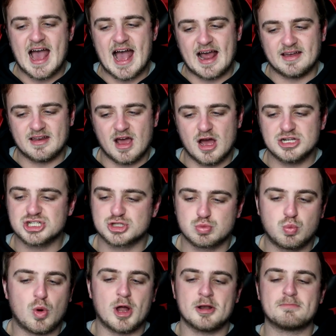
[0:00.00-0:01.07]
and
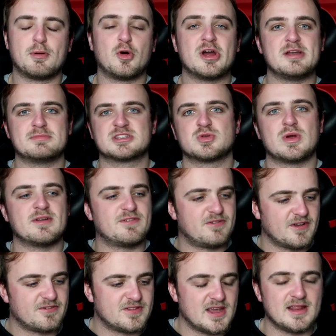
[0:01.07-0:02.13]
just 1 point between
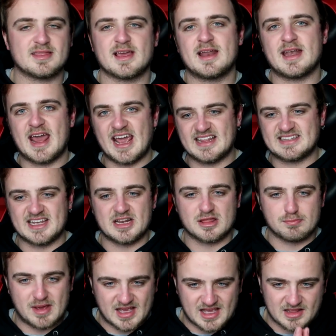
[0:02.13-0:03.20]
15th and
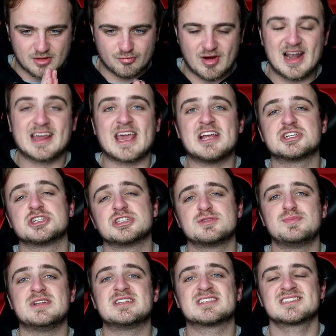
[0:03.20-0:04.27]
18th, making the relegation
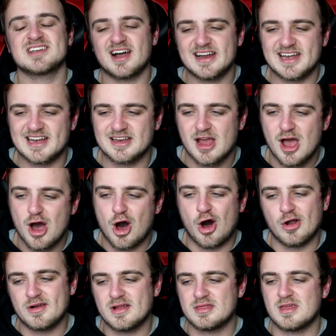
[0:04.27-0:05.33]
to be decided
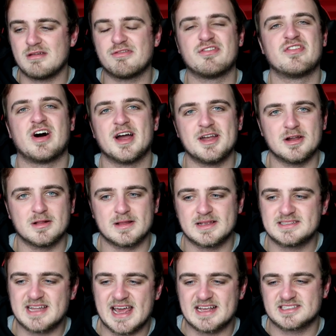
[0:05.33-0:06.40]
on the
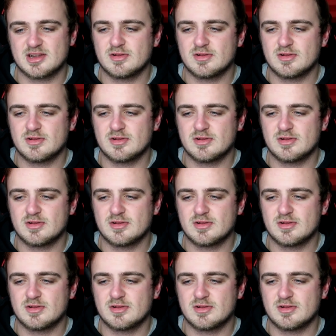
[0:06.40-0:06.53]
final day.